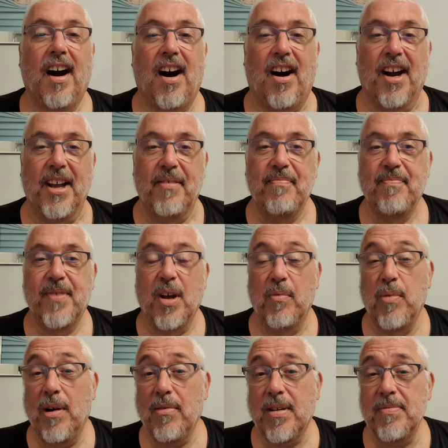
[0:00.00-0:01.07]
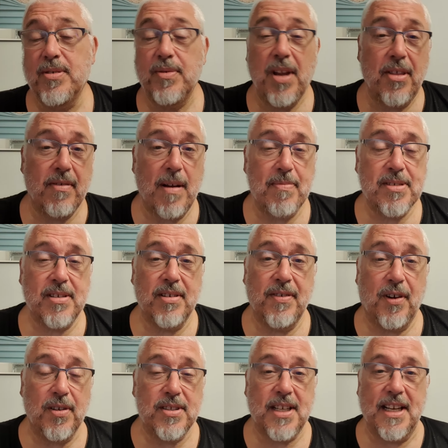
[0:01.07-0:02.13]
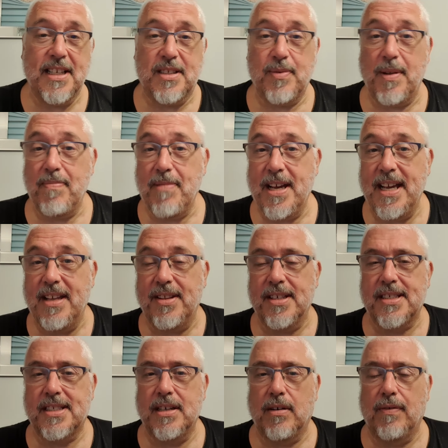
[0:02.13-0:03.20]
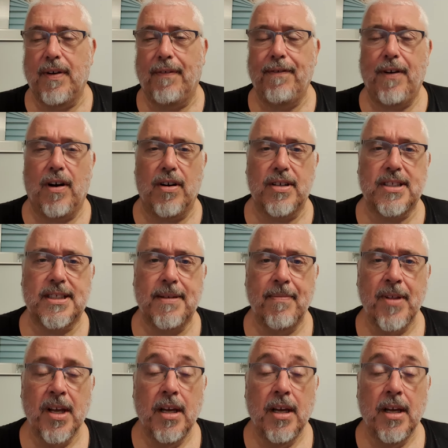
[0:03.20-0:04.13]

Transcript: Hi, and welcome to another episode of Hot Takes with me, the Silver Fox.